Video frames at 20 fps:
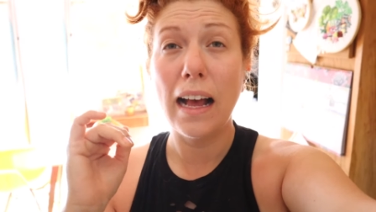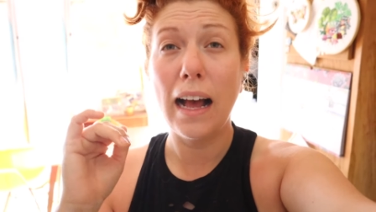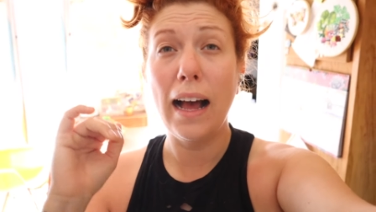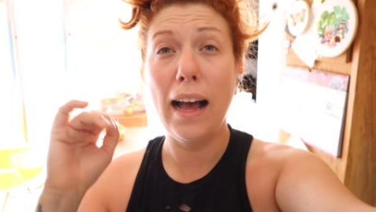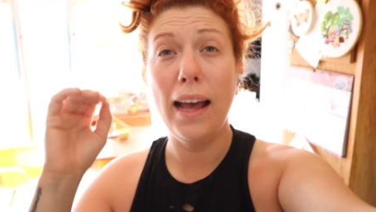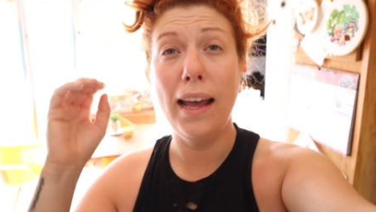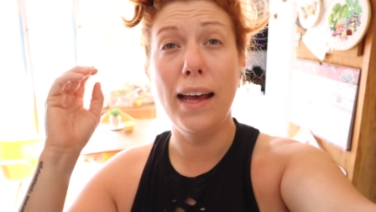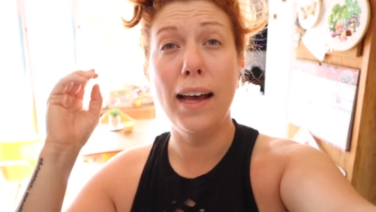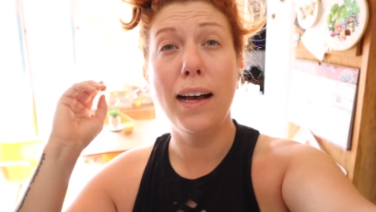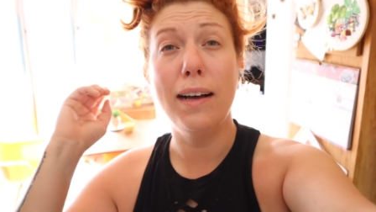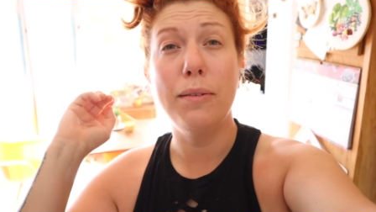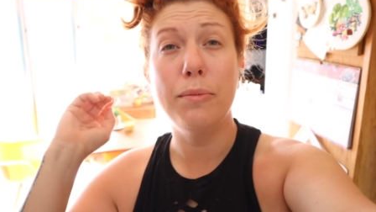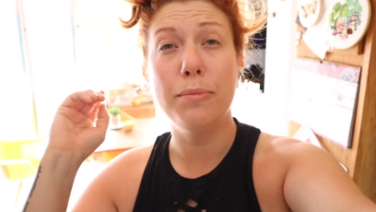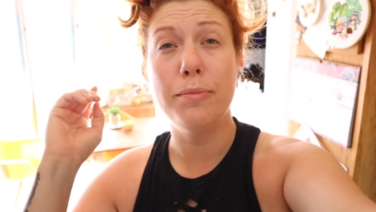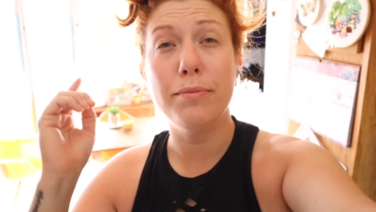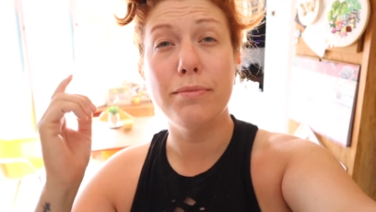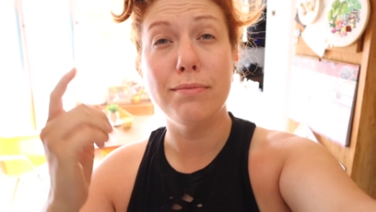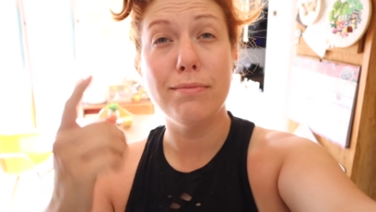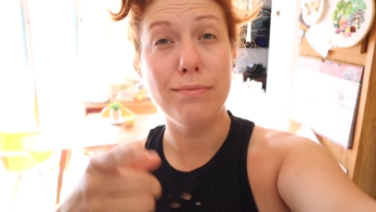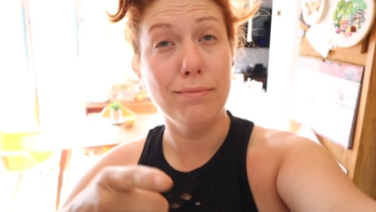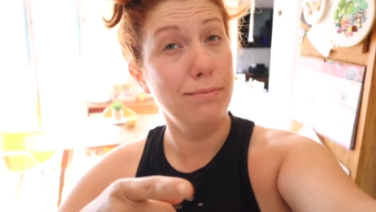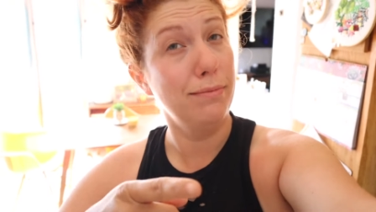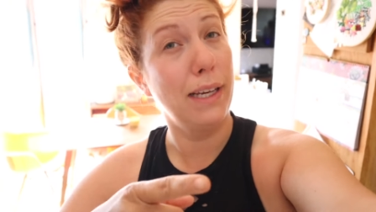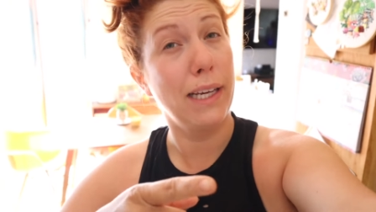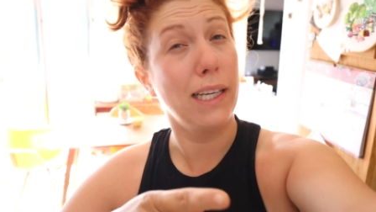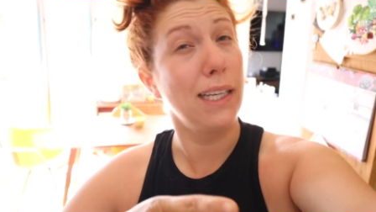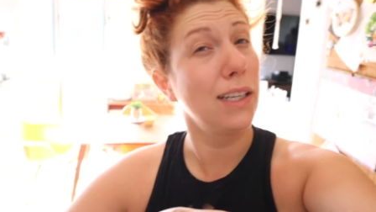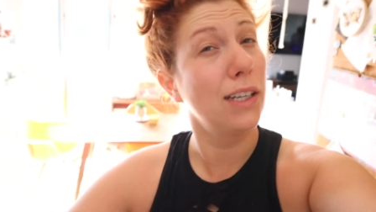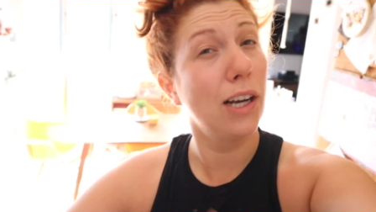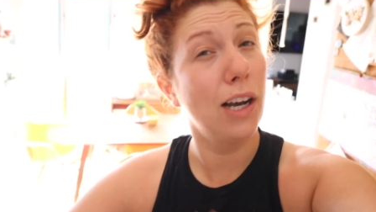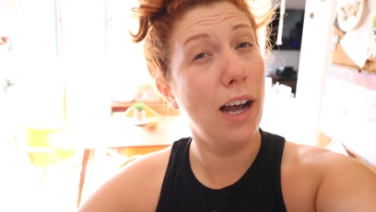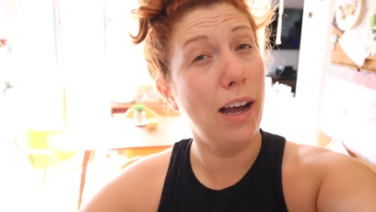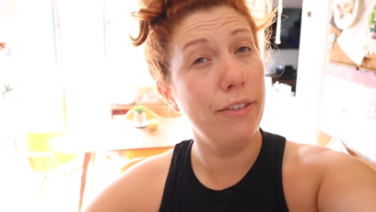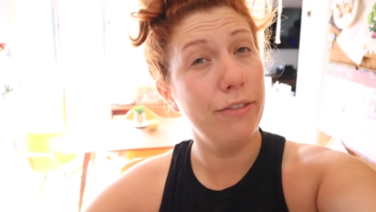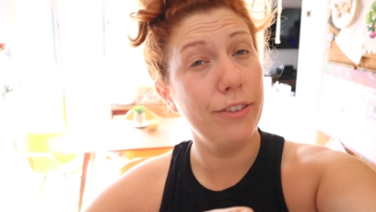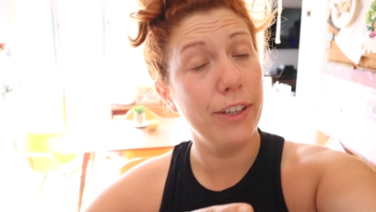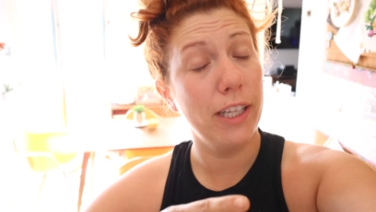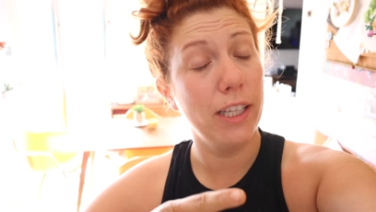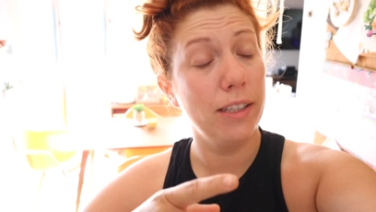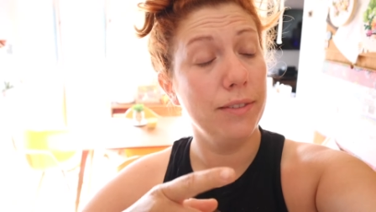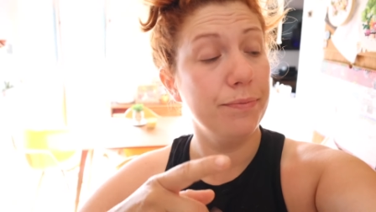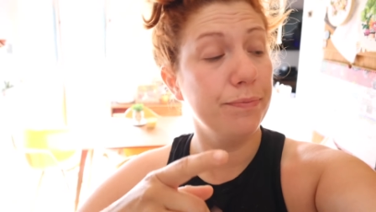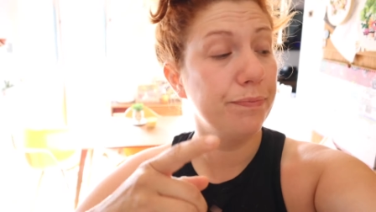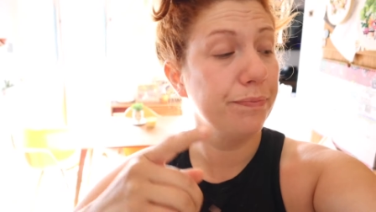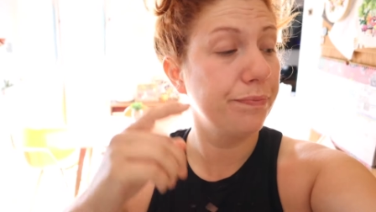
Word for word: I am making coffee.